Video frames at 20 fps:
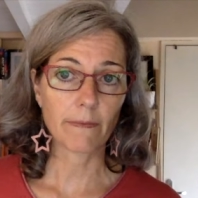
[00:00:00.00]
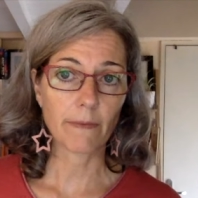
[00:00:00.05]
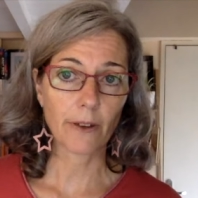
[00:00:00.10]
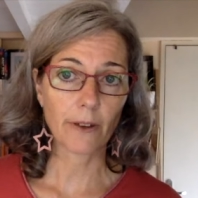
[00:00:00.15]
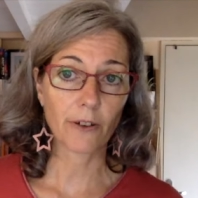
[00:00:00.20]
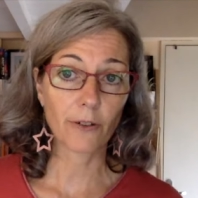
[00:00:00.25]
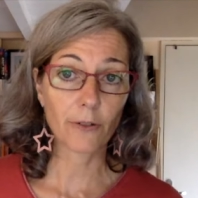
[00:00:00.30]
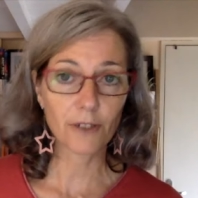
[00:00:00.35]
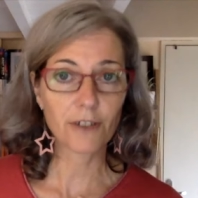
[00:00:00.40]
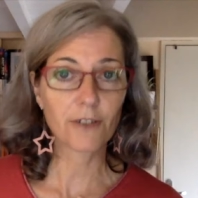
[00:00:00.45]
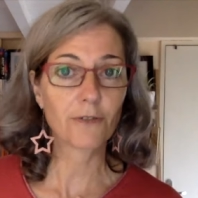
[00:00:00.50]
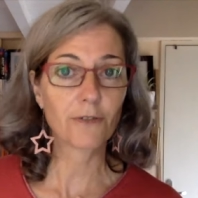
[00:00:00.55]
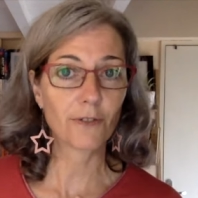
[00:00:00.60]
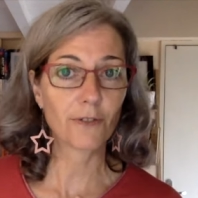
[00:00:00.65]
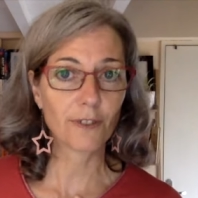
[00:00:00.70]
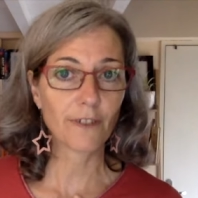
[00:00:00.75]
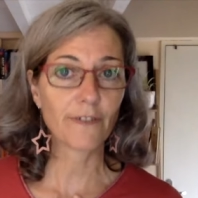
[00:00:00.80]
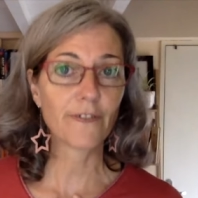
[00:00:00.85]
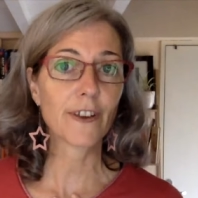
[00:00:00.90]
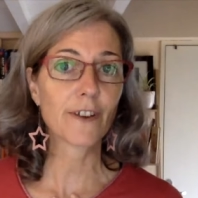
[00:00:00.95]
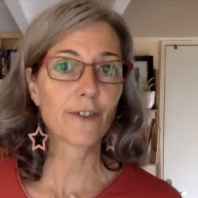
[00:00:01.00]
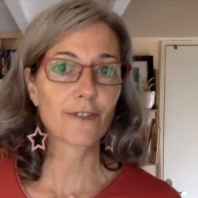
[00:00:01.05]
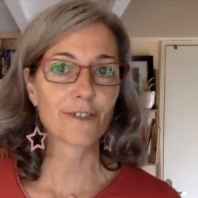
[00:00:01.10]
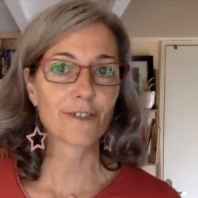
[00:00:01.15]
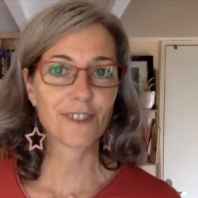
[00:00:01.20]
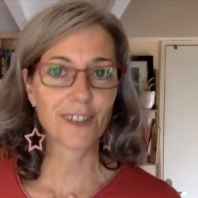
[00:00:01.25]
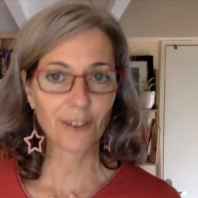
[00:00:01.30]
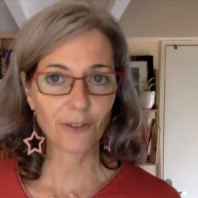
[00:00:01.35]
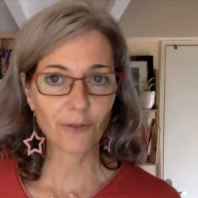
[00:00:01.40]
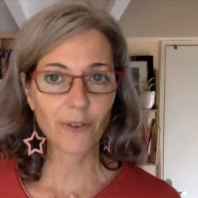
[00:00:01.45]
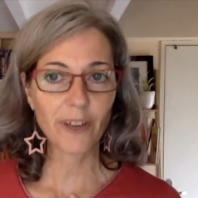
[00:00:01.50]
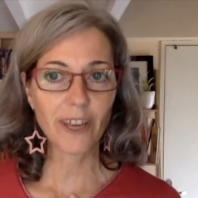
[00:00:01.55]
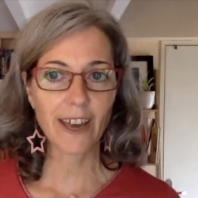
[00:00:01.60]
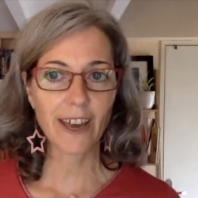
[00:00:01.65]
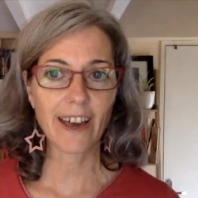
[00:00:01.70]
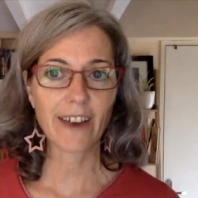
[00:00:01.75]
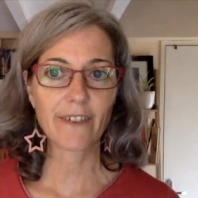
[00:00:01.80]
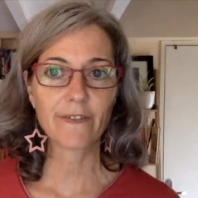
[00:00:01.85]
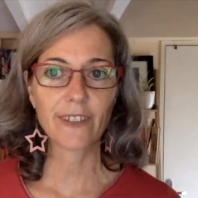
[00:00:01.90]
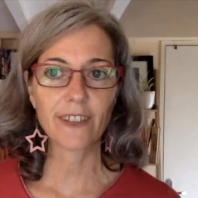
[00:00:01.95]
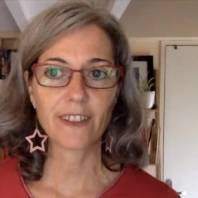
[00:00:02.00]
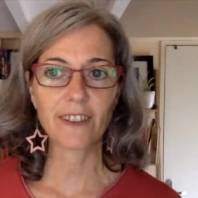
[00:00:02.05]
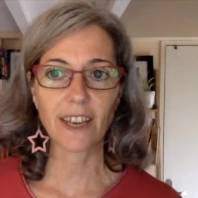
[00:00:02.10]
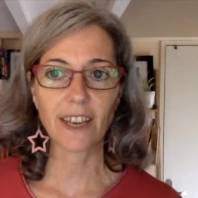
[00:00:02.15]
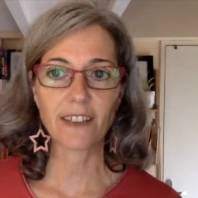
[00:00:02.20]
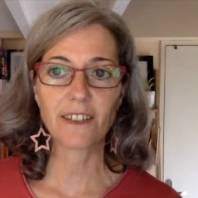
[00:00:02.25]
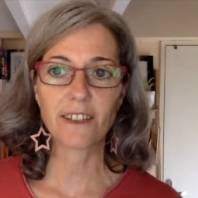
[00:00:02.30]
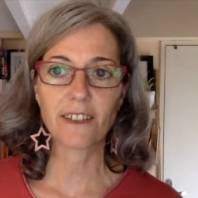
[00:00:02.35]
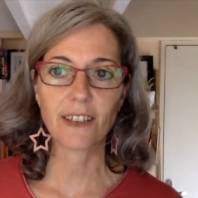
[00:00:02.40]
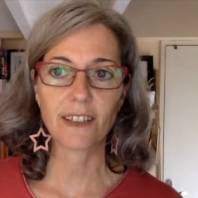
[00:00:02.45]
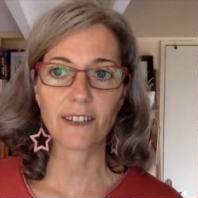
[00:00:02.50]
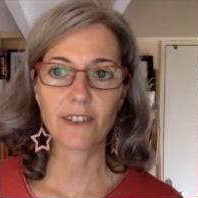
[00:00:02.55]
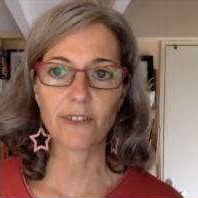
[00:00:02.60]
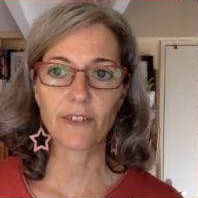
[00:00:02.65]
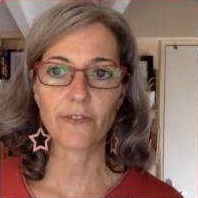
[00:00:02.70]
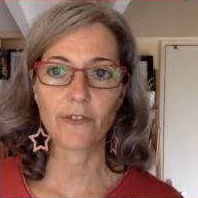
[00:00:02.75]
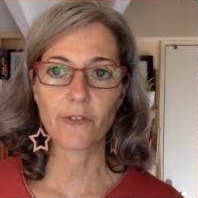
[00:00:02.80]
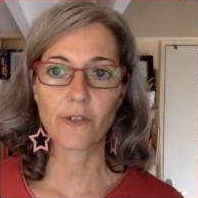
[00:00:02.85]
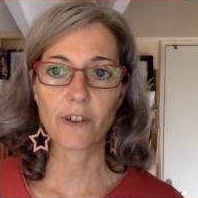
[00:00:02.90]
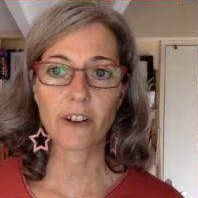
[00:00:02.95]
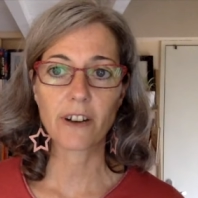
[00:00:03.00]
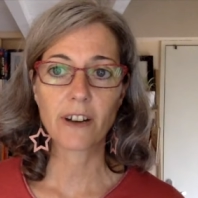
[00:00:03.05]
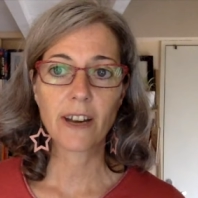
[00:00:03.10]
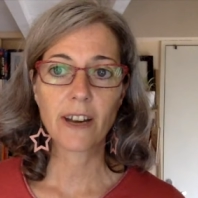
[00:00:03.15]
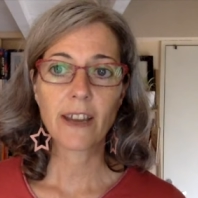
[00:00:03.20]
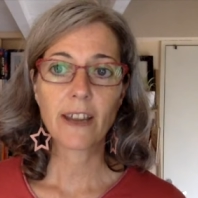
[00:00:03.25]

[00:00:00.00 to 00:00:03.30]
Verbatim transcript: according to the figures that we have in 1994,